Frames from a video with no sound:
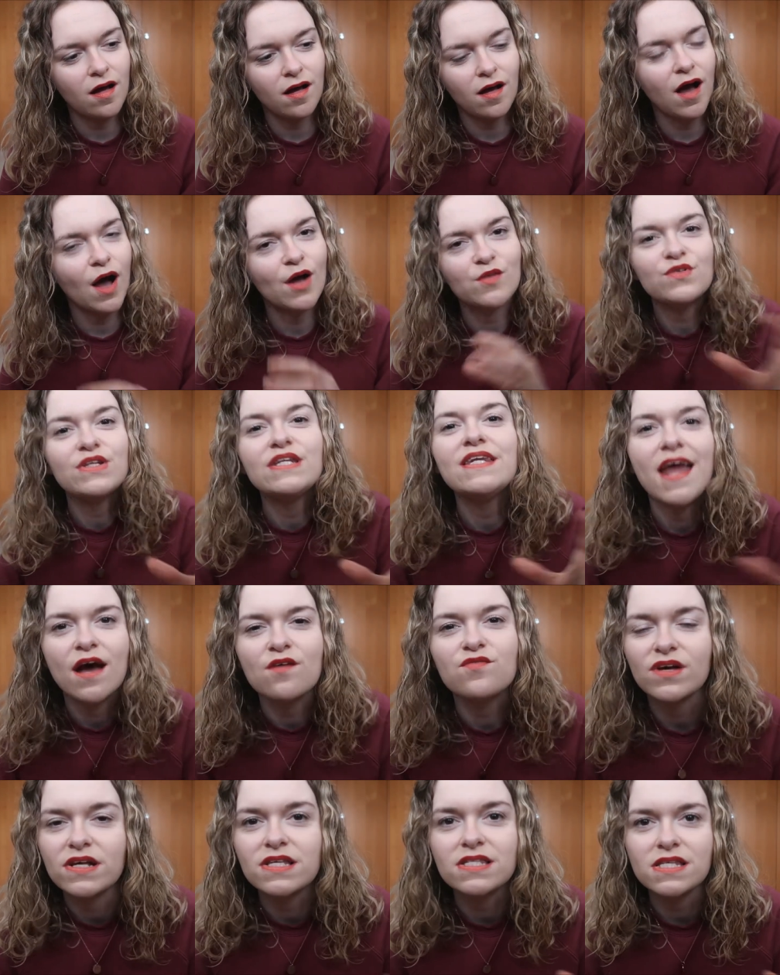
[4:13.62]
I've
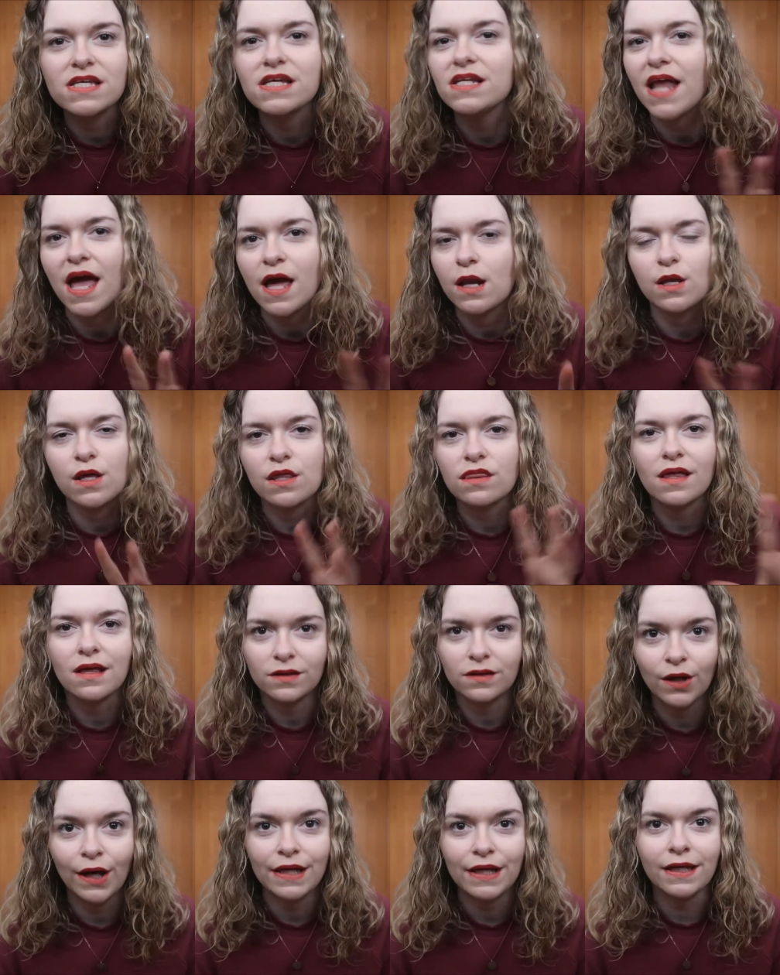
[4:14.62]
never seen
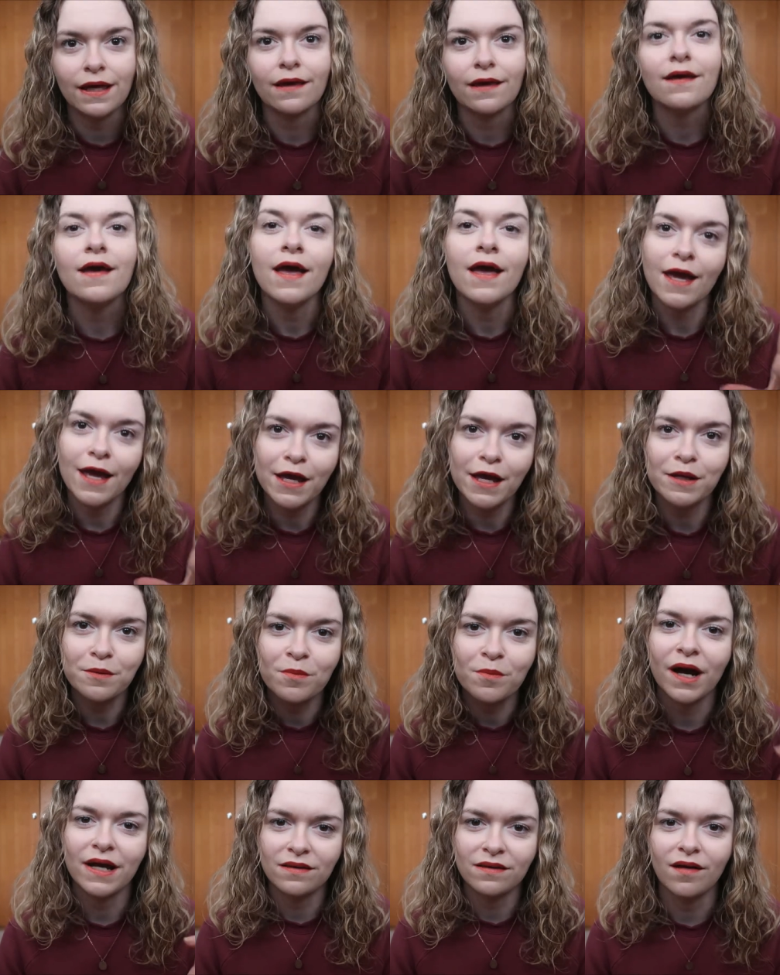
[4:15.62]
anything like it in
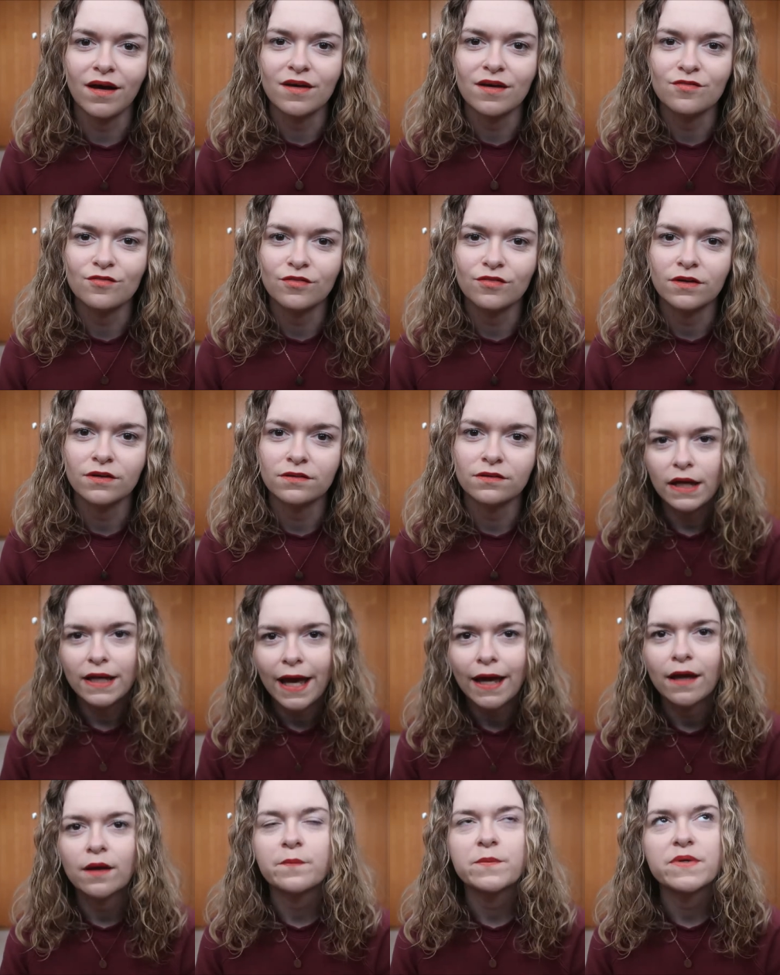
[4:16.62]
my life.
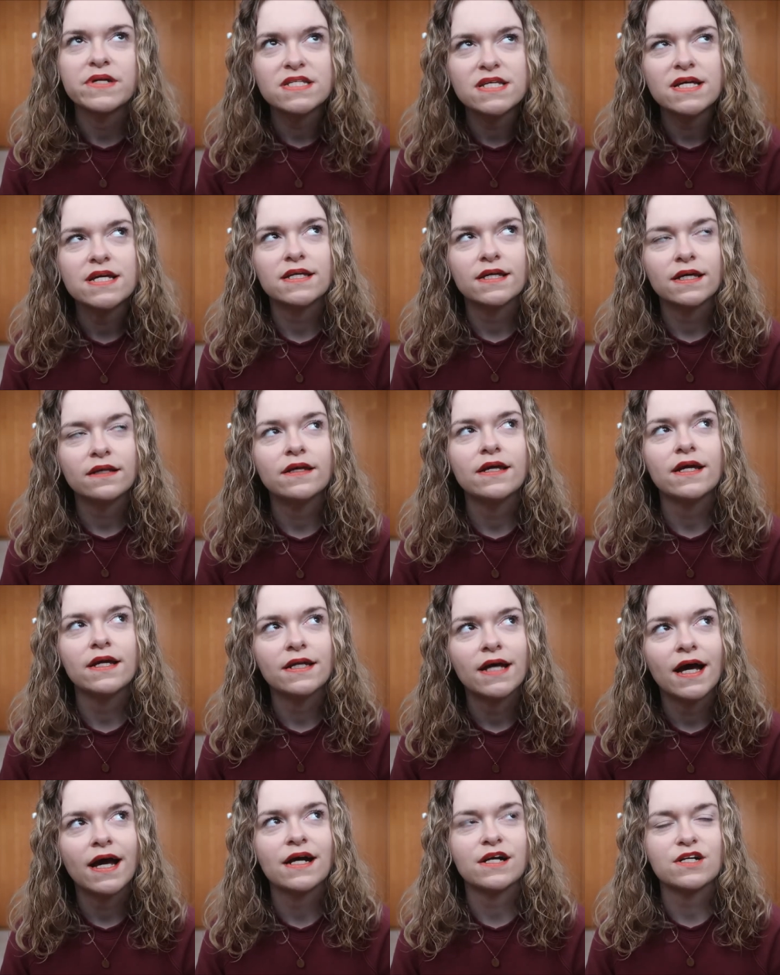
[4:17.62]
Again, particularly
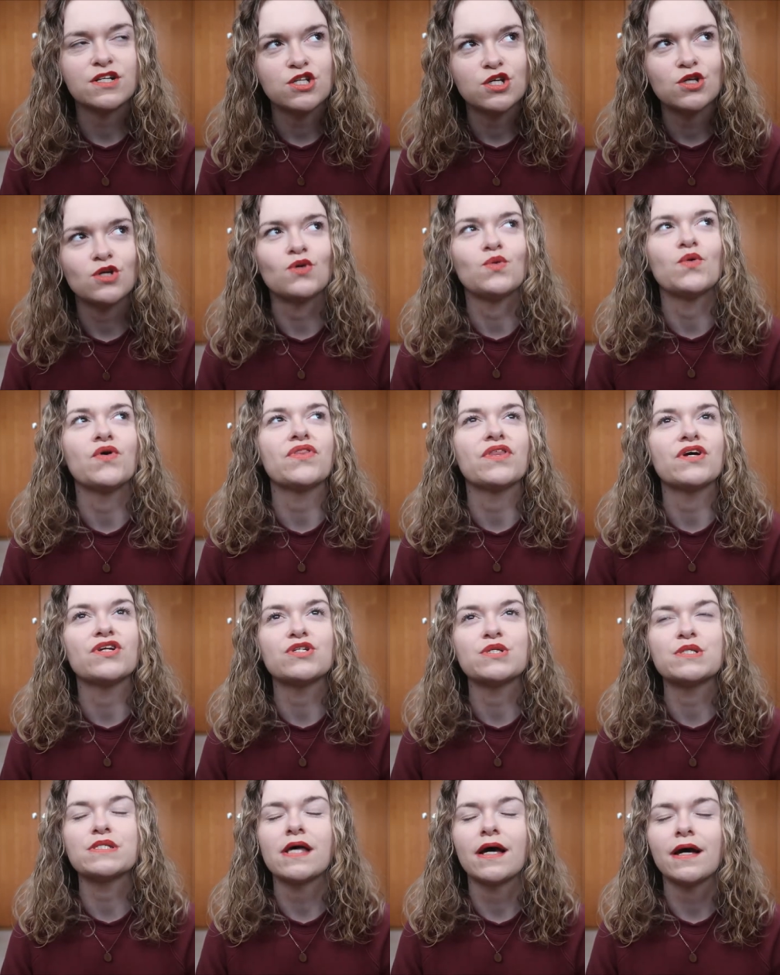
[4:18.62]
in act two, they're
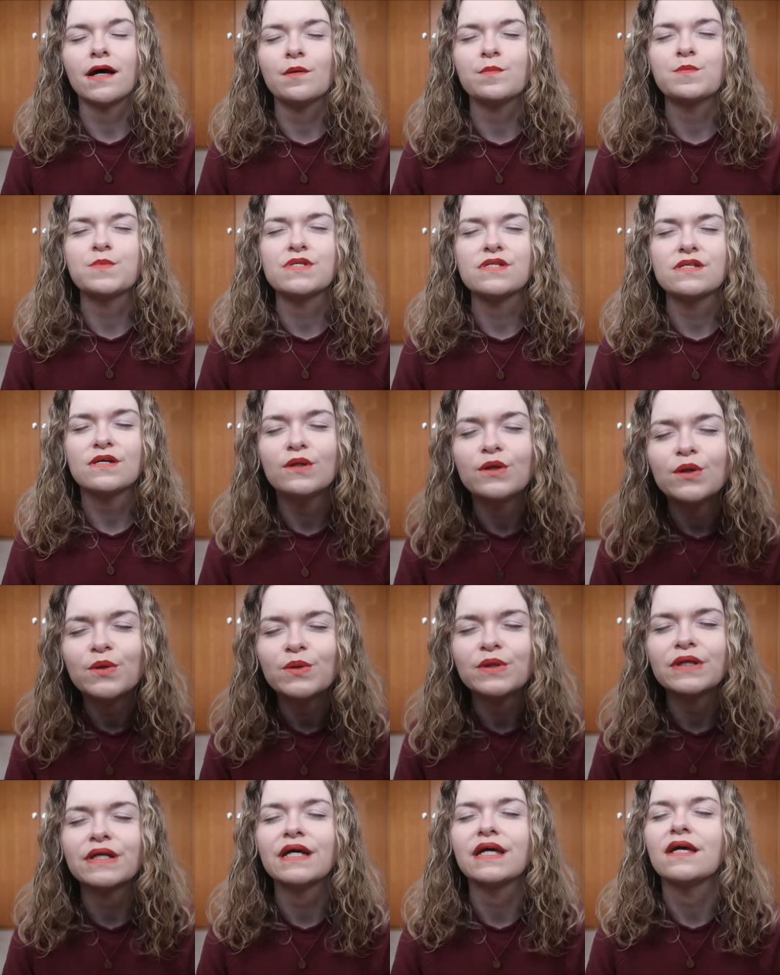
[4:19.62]
just
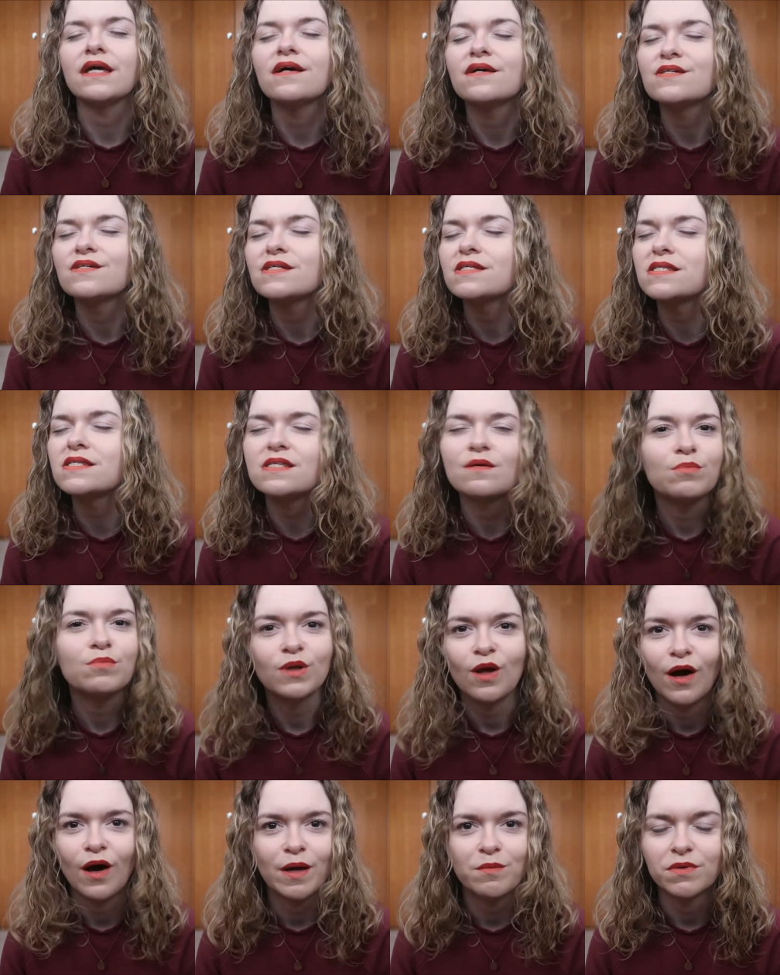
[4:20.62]
absolutely
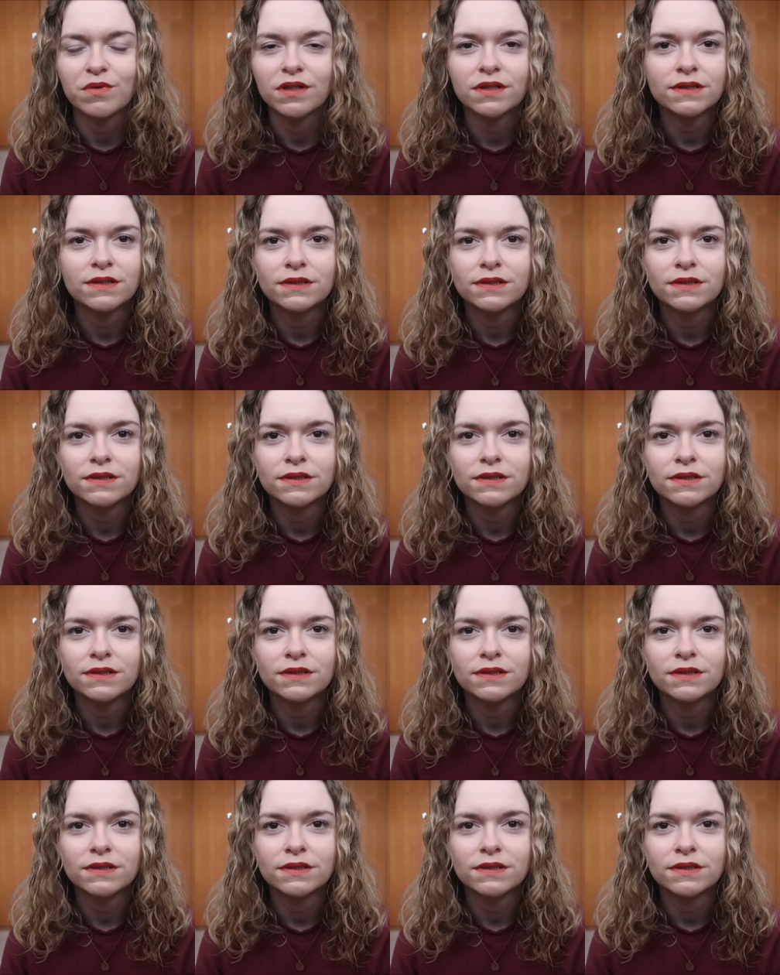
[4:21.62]
sublime.